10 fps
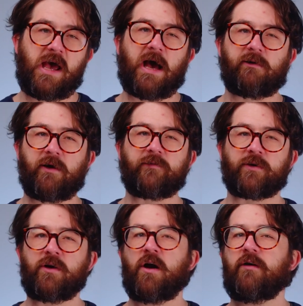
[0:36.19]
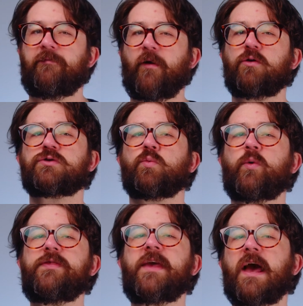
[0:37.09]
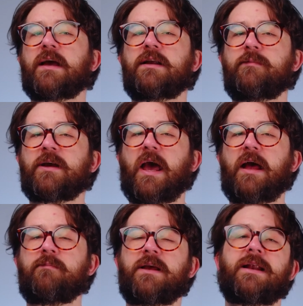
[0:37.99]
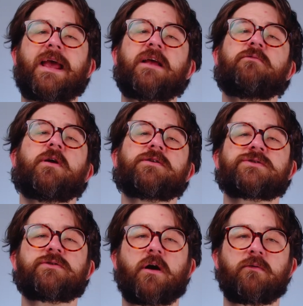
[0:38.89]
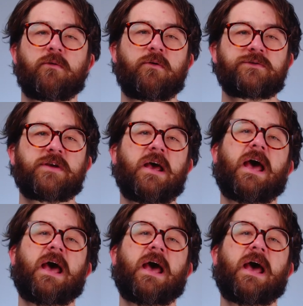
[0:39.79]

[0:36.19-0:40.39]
However, folks with the academic admin and registrar roles